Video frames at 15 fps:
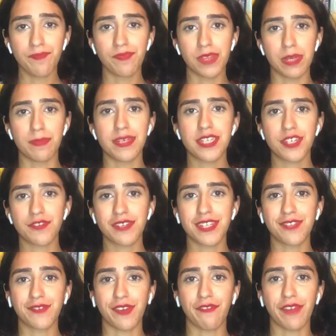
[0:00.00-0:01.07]
The mystery
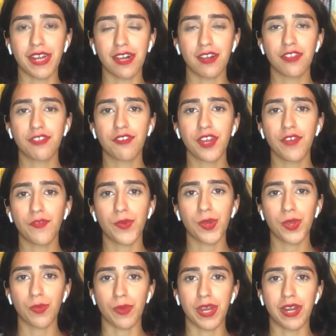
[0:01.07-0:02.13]
is revealed
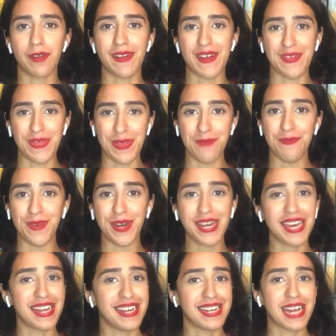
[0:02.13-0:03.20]
3/4 way around the book,
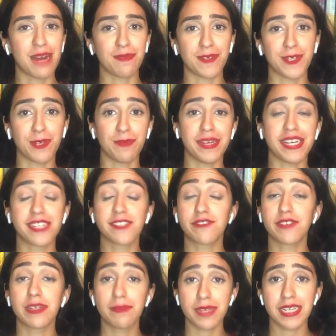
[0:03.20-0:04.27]
and it happens to be
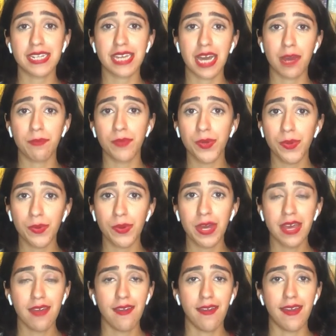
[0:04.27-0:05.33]
extremely taboo
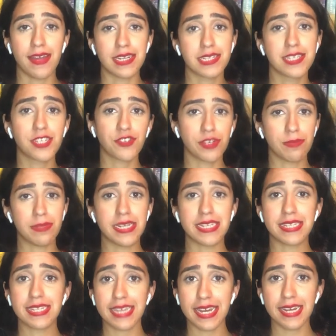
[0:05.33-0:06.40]
and extremely
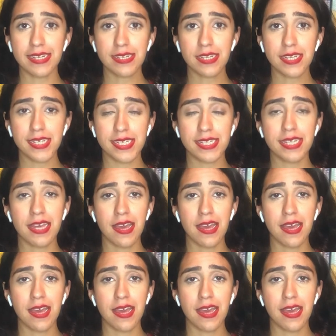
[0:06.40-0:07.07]
scandalous,